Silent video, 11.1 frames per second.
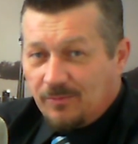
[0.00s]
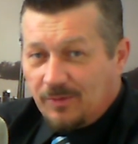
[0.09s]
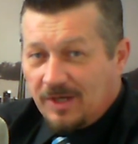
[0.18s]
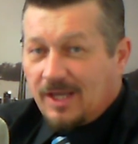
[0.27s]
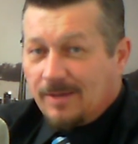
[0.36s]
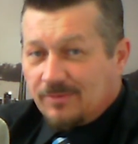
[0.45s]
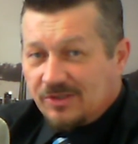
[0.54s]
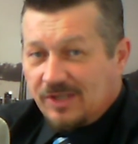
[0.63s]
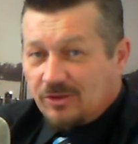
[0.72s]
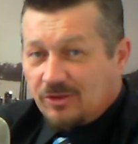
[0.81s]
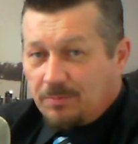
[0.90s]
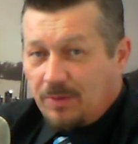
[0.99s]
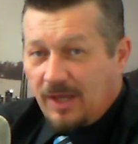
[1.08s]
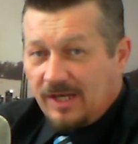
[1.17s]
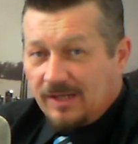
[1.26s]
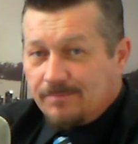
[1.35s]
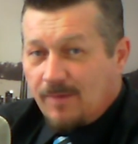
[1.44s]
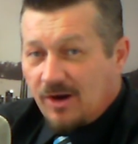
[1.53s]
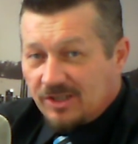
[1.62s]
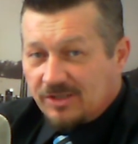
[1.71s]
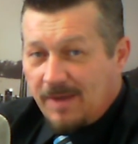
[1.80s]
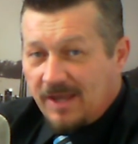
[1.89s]
when it comes to central planning,
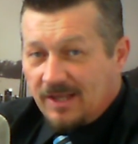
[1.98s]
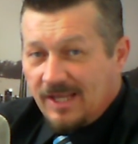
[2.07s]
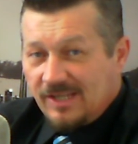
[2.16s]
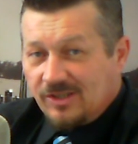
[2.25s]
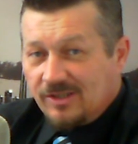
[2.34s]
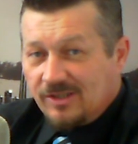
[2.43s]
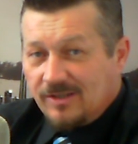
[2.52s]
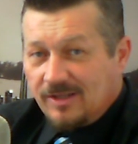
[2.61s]
market speculation,